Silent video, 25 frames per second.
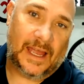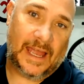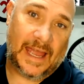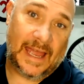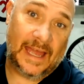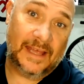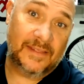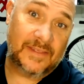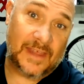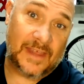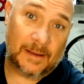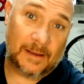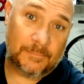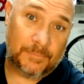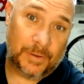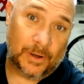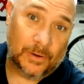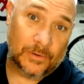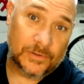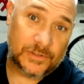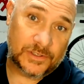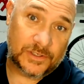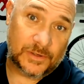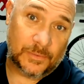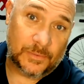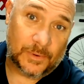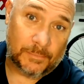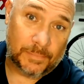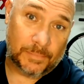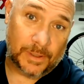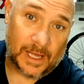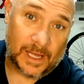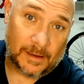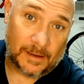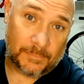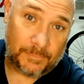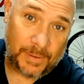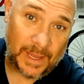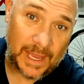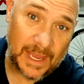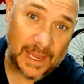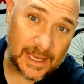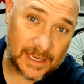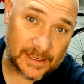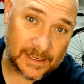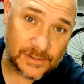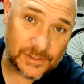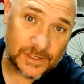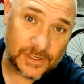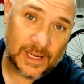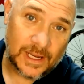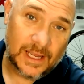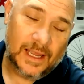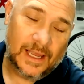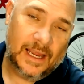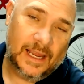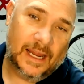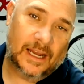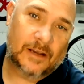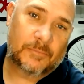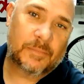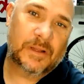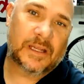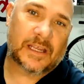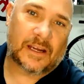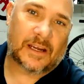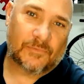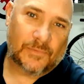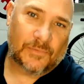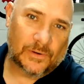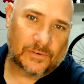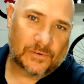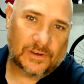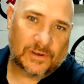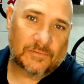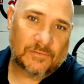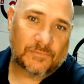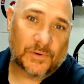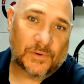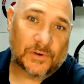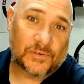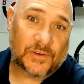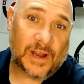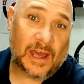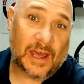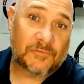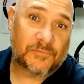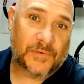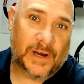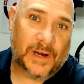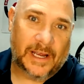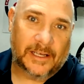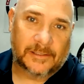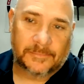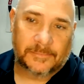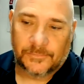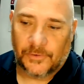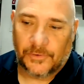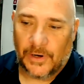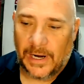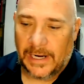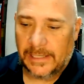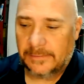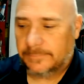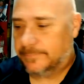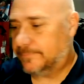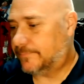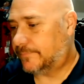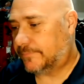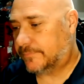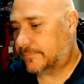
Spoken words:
add that post to a blog page, and it'll be like a first in, first out file, right?